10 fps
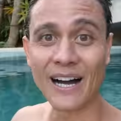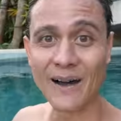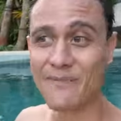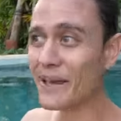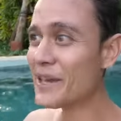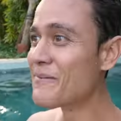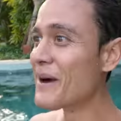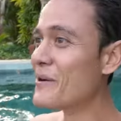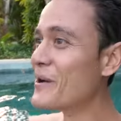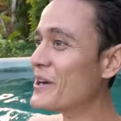I'm making
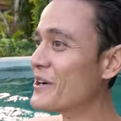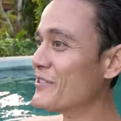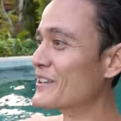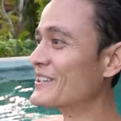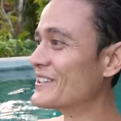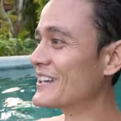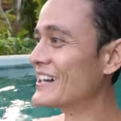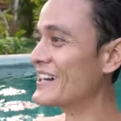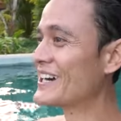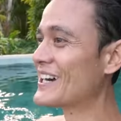my way over to
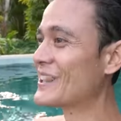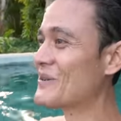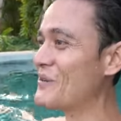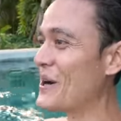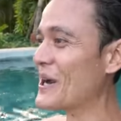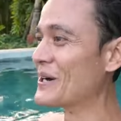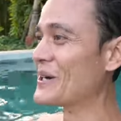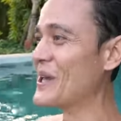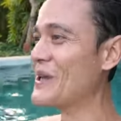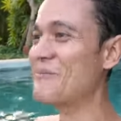the, the
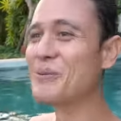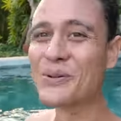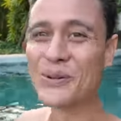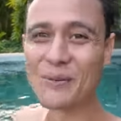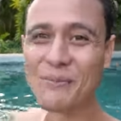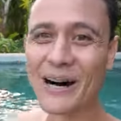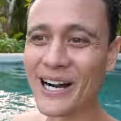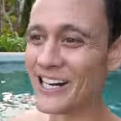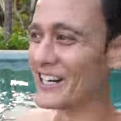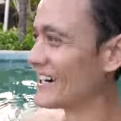water in pool
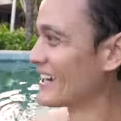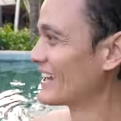bar.